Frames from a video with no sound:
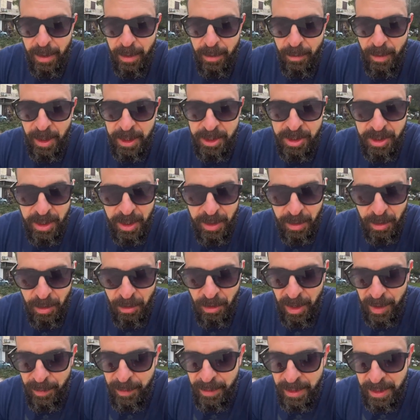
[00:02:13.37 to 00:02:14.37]
Russia, the
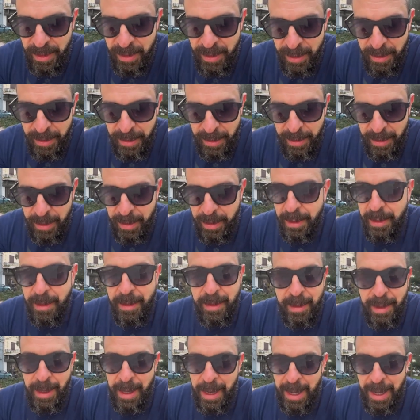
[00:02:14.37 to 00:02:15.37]
Kremlin.
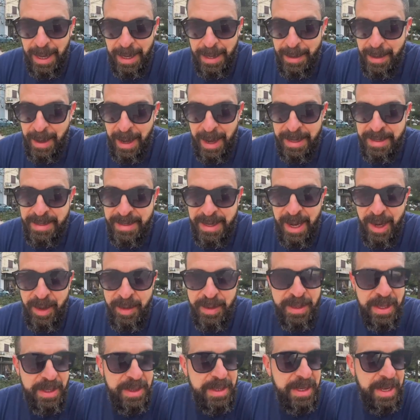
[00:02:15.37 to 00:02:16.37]
I, I
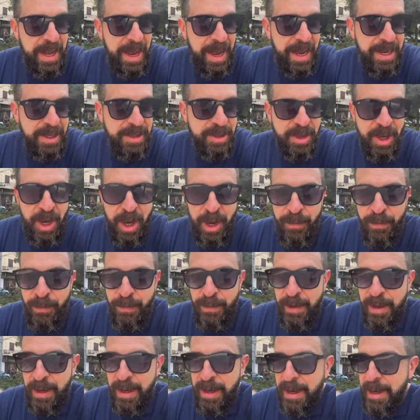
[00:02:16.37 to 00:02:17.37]
doubt that the
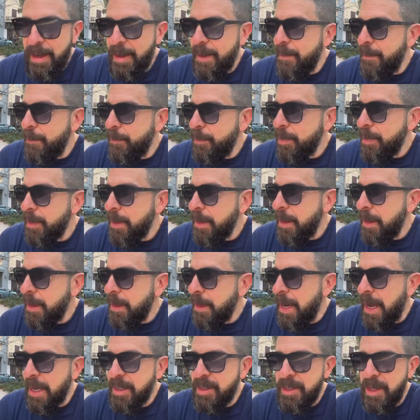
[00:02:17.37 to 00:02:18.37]
Azov uh,
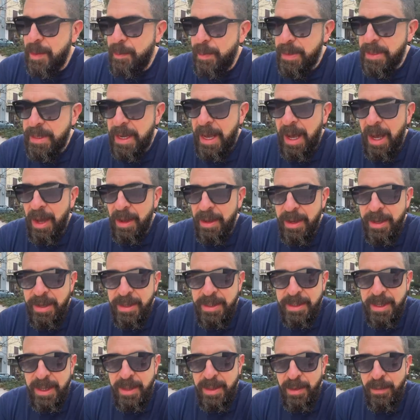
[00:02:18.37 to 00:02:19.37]
Nazi
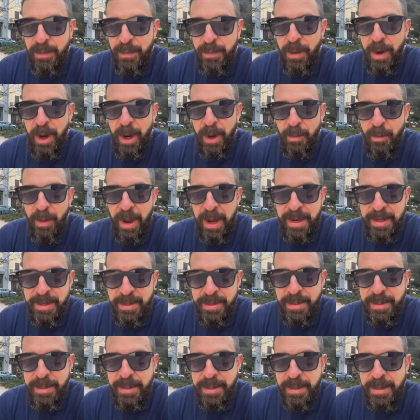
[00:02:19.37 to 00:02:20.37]
battalions and the far right